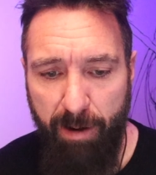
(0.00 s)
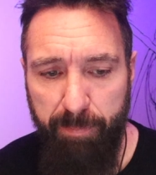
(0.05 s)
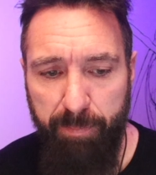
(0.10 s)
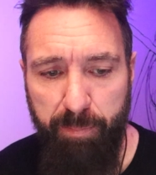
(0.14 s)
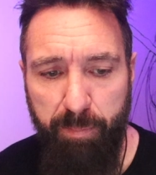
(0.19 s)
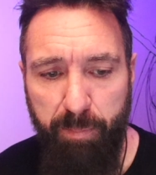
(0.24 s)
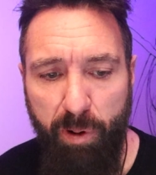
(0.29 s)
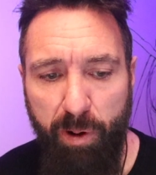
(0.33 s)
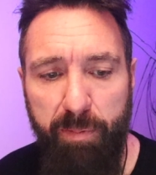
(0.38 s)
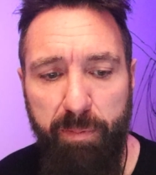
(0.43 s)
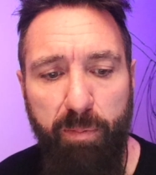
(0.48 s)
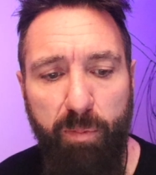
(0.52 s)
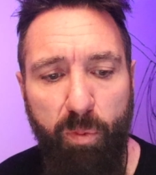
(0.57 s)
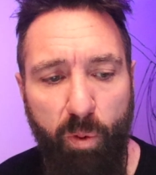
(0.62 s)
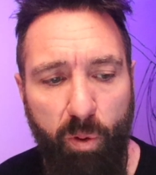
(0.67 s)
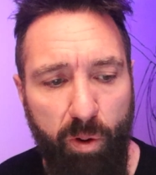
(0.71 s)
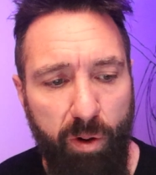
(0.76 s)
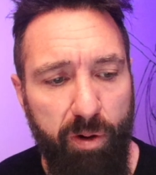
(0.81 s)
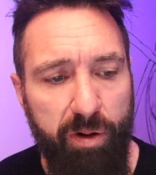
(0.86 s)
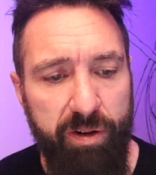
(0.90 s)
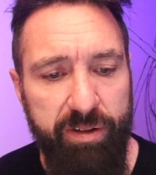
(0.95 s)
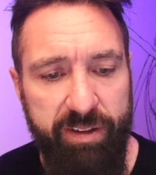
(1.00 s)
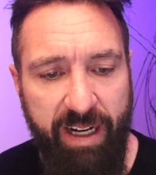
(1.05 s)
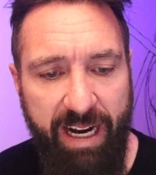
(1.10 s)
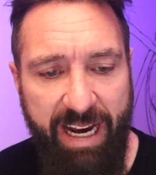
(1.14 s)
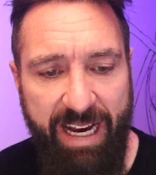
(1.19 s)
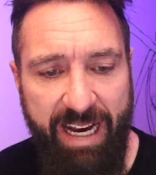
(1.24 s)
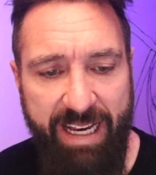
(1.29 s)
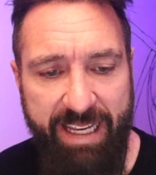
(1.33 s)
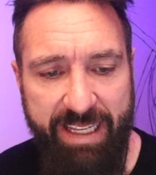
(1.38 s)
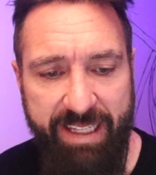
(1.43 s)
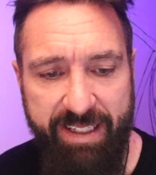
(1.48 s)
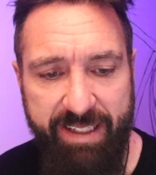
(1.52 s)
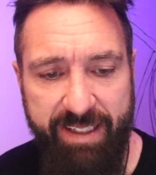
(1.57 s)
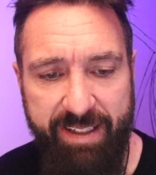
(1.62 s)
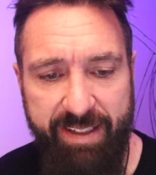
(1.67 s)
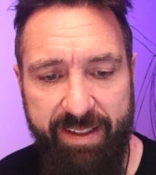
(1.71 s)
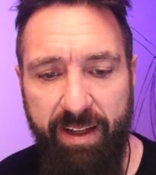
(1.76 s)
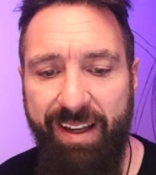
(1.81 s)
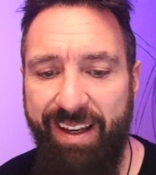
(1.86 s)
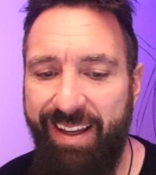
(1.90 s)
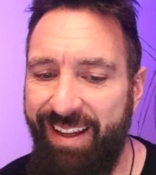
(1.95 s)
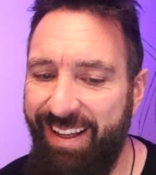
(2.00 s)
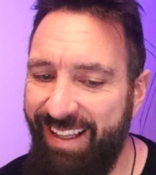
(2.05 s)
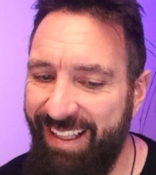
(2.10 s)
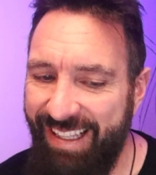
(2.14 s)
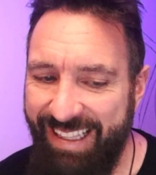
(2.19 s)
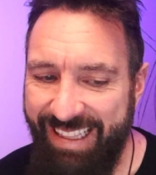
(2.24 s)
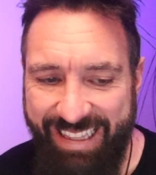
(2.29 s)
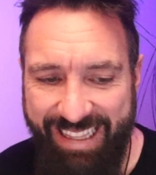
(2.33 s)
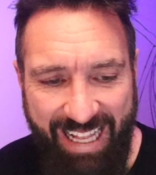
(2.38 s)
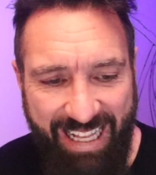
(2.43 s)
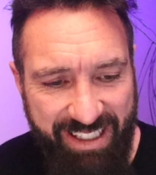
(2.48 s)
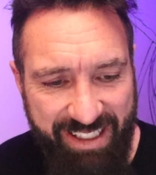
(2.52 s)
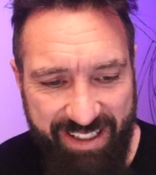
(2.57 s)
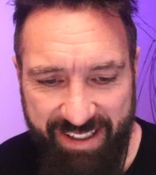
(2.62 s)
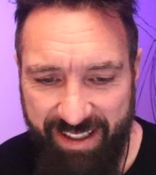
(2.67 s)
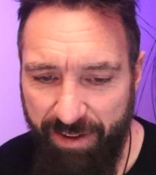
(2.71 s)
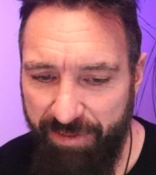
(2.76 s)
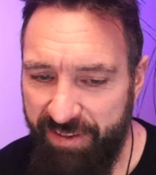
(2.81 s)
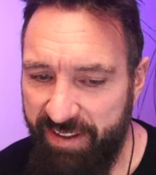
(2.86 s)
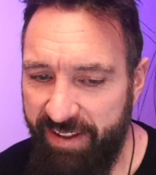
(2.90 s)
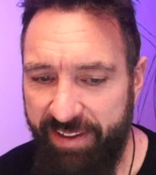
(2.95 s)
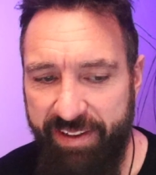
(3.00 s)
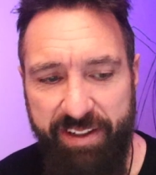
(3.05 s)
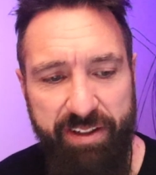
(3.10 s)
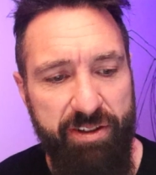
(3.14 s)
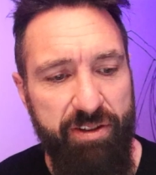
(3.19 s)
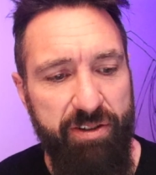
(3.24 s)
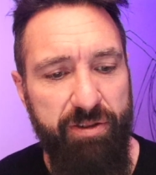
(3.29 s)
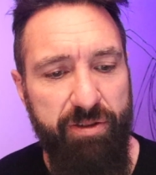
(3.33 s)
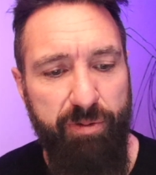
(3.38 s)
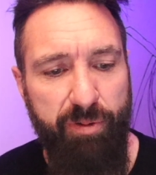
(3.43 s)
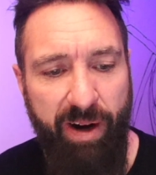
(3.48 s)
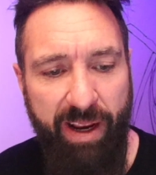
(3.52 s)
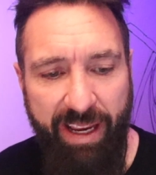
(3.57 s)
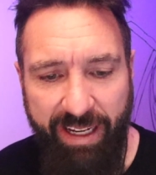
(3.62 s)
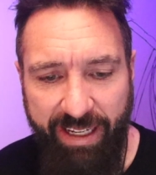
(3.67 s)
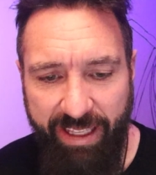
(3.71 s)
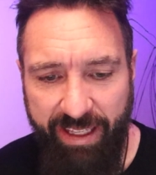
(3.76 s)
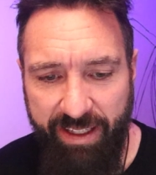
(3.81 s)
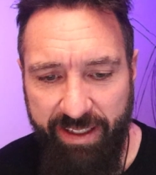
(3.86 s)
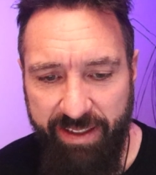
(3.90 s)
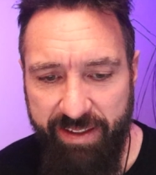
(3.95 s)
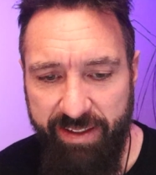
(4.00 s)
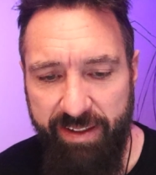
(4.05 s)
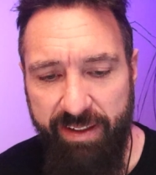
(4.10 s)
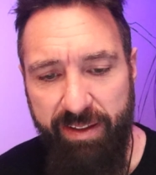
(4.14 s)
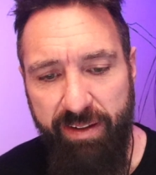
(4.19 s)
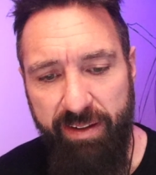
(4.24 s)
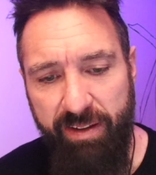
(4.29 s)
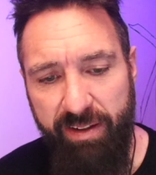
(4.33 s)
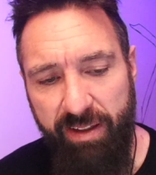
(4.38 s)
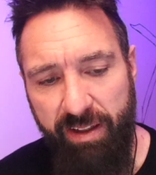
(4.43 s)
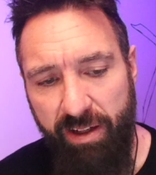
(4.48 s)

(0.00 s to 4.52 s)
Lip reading: But more or less, that stuff's extraneous, and